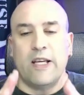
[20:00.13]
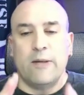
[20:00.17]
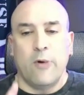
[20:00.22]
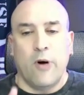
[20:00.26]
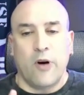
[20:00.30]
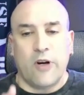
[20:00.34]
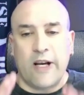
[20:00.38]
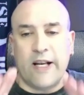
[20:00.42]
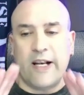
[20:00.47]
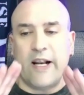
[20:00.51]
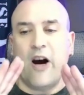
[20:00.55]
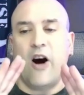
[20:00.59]

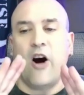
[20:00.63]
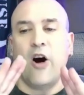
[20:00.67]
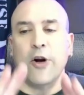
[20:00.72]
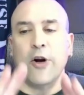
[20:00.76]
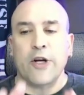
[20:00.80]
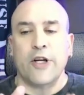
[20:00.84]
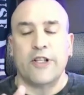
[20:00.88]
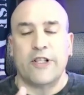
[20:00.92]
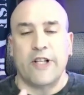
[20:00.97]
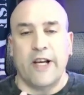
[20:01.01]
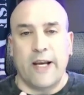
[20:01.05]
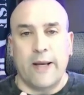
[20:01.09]
about kind of
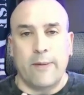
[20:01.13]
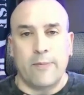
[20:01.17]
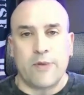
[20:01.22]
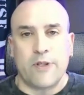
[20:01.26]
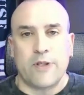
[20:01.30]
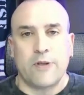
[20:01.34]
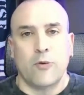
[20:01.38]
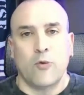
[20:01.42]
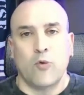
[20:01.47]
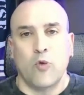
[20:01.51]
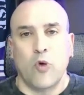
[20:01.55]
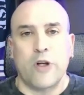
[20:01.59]

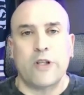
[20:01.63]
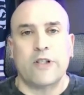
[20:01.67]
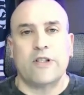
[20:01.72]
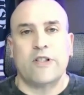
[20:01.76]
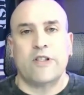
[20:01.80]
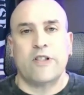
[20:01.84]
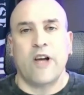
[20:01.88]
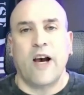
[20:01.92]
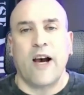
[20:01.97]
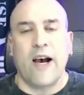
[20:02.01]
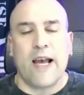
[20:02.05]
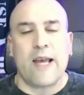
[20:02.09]
archetypes. What
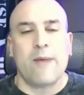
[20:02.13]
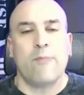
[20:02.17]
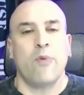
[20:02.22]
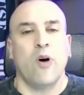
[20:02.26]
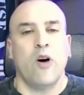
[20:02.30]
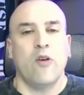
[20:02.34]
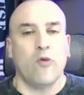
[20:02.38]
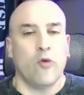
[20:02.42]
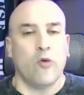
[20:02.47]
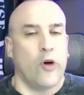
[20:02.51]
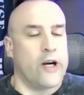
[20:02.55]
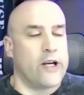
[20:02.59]
type
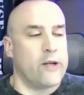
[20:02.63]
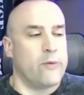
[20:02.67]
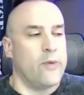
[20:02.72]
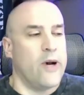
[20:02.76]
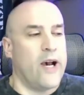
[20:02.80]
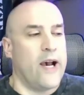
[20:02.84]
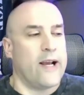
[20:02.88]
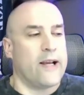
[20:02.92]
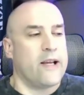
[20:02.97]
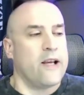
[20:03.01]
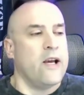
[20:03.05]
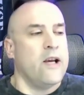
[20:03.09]
of running
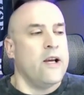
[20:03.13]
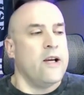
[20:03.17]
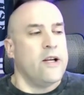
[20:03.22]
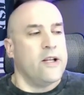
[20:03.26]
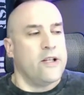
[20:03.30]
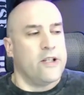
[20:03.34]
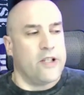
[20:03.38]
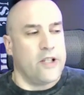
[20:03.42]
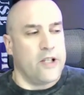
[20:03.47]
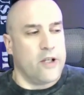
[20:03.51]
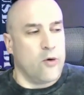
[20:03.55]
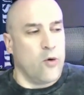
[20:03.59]
back
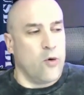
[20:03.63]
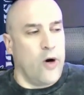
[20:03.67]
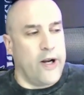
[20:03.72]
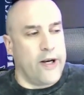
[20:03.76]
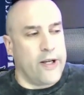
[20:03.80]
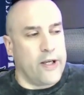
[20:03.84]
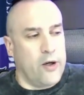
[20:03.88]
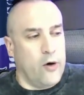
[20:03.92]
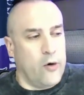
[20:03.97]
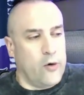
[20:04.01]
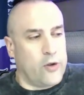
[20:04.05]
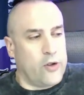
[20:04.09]
do you want
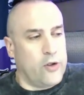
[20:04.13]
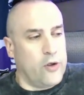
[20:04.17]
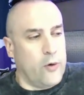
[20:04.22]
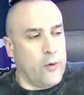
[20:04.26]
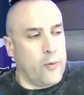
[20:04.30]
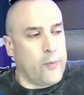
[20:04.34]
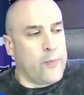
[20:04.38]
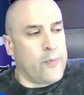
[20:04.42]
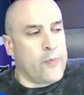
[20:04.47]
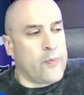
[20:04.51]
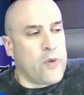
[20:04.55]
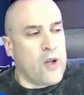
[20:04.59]
to go to?
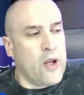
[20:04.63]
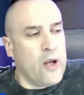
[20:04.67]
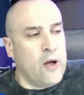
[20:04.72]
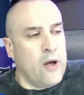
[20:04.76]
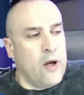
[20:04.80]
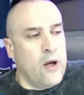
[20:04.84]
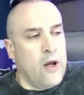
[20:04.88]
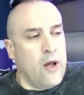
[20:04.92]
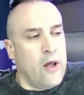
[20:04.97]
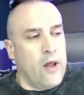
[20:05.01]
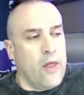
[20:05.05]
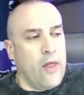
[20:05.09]

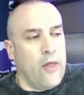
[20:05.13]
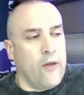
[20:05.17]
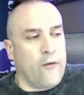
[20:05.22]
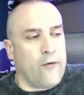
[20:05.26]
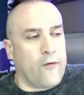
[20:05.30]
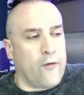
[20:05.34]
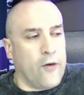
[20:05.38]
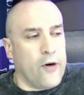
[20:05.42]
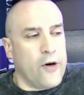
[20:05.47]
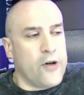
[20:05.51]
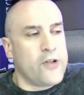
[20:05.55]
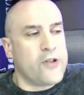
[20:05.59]
The
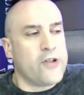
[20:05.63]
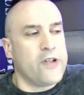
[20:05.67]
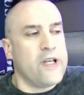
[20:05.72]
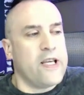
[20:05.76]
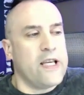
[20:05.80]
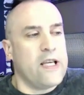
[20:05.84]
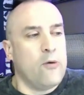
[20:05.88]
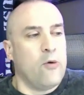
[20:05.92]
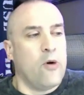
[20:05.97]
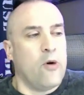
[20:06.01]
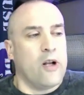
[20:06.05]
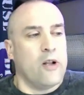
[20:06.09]
first
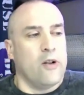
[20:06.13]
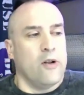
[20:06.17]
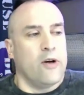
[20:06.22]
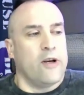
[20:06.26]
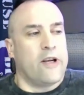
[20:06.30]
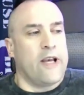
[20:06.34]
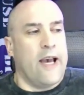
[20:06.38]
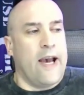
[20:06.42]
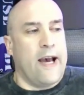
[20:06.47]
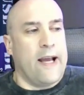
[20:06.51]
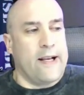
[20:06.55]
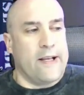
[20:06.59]
thing you want to
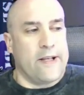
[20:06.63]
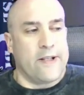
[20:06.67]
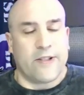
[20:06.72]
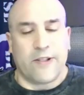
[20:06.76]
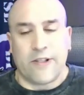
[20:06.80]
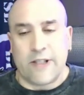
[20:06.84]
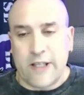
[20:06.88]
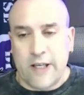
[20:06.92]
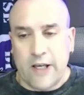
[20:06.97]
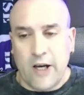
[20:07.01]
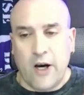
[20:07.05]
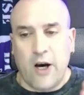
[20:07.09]
look at is
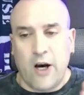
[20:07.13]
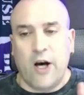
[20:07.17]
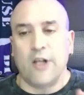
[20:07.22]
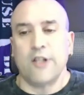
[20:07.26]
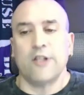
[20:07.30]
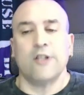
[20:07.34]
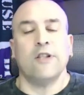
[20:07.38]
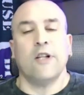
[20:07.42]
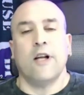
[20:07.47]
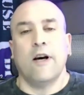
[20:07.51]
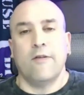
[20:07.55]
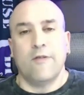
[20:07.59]
the
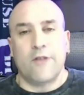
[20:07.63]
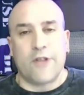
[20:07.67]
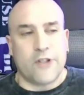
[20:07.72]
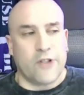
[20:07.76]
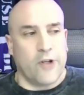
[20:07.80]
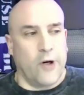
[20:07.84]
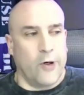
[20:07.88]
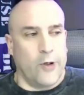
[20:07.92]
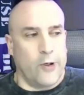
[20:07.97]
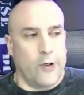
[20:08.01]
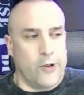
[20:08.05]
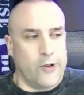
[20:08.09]
unloved
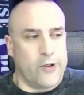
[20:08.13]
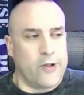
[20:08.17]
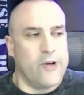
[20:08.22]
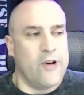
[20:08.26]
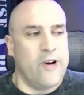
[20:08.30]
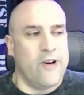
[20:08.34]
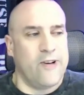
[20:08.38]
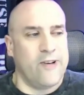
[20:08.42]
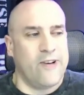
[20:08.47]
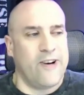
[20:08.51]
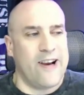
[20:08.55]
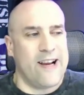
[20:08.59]
starters,
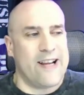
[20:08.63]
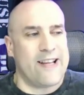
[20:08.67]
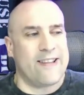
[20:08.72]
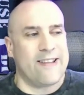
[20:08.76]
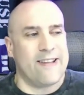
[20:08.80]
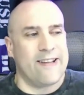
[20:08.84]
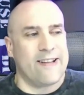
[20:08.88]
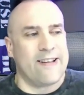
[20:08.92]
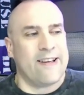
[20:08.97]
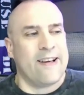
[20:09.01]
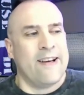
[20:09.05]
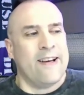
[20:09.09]
right?
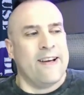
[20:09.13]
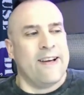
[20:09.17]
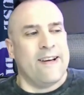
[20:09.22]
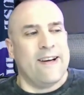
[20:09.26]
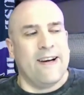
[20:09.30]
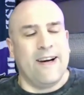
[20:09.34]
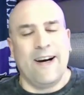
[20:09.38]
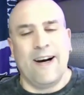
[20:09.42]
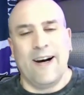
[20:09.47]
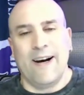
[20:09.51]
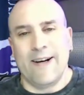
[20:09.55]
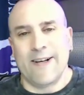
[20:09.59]
The
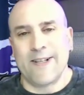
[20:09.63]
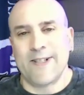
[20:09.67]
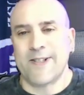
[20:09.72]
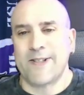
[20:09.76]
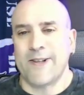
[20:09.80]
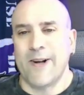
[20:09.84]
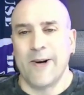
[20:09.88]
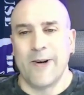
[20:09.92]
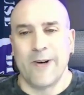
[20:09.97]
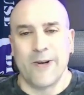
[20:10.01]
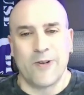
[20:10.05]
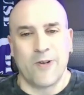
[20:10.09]

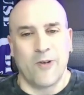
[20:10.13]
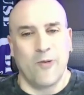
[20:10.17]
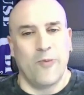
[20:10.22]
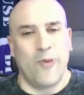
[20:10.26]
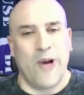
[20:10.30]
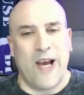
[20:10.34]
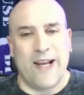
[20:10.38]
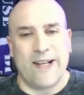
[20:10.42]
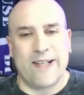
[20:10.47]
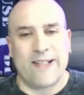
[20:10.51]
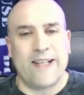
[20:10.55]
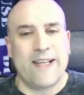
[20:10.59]
starters from
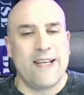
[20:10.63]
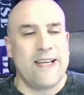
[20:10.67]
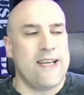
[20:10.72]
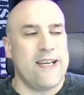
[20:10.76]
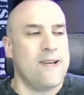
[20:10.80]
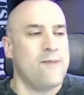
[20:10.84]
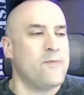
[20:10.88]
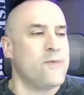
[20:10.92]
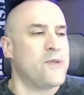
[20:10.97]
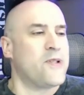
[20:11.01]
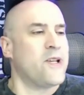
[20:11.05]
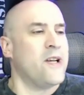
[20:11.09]
bad
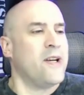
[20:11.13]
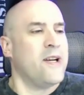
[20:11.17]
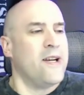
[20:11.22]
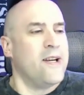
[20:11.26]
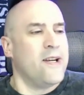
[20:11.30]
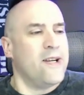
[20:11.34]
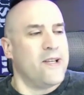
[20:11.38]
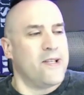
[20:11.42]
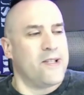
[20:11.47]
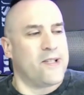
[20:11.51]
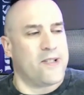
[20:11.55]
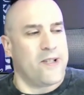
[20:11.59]
teams,
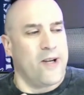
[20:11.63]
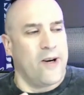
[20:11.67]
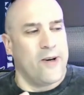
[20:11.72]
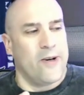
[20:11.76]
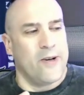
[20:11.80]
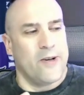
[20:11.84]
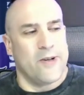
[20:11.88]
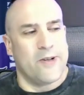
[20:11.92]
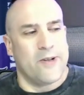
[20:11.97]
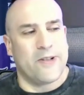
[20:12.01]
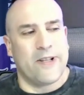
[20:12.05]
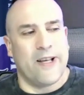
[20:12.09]

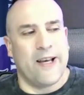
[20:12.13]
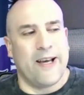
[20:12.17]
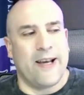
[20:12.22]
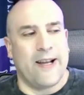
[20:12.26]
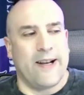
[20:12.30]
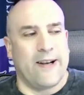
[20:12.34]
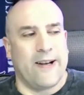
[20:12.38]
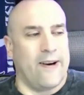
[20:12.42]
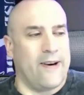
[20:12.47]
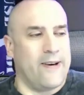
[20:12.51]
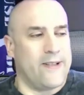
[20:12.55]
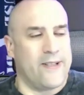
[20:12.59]
starters
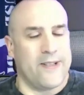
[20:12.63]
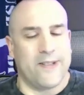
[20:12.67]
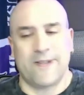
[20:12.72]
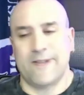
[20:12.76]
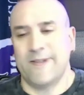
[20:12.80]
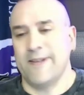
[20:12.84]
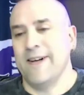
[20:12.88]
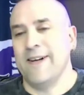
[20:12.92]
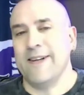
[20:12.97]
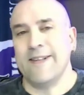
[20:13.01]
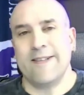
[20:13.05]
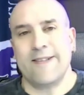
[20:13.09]
that are
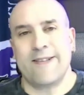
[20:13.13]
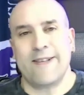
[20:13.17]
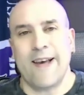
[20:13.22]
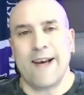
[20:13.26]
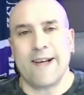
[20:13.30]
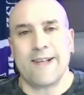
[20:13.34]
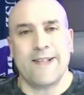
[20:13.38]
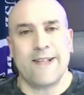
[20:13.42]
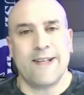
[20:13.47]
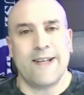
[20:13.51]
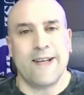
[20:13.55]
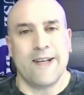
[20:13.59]
just
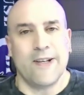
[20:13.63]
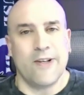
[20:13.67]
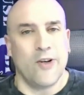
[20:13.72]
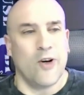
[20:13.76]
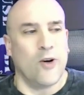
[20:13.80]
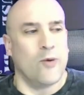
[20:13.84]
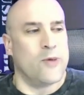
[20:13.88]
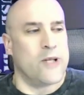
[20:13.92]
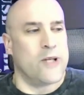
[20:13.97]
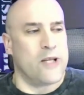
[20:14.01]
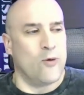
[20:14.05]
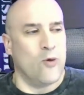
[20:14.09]
unsexy and
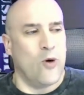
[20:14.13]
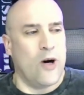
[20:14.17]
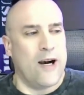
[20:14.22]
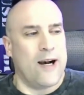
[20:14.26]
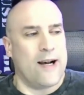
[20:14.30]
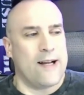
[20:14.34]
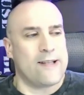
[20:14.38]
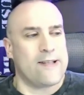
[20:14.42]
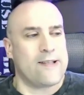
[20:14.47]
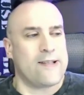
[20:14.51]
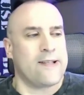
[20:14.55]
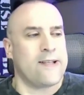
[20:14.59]
nobody
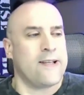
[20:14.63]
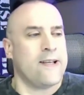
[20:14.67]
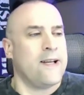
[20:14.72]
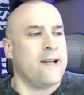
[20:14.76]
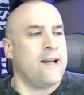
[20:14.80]
wants,